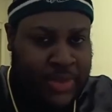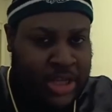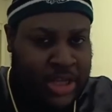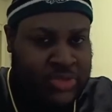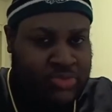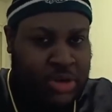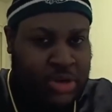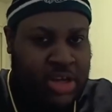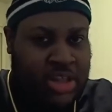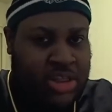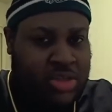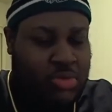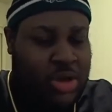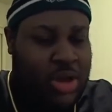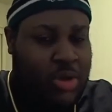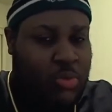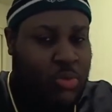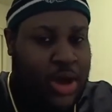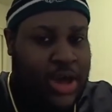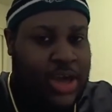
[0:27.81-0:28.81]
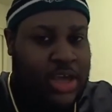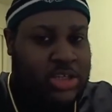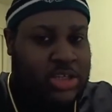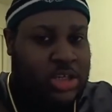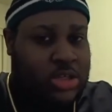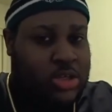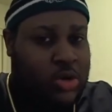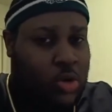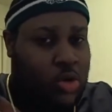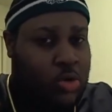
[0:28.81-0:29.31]
it's really three ways
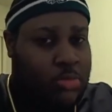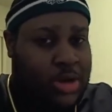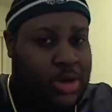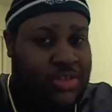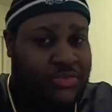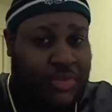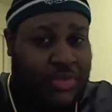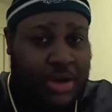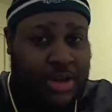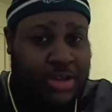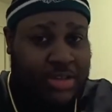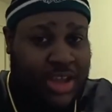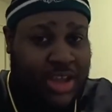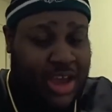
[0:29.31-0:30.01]
this whole motherfucking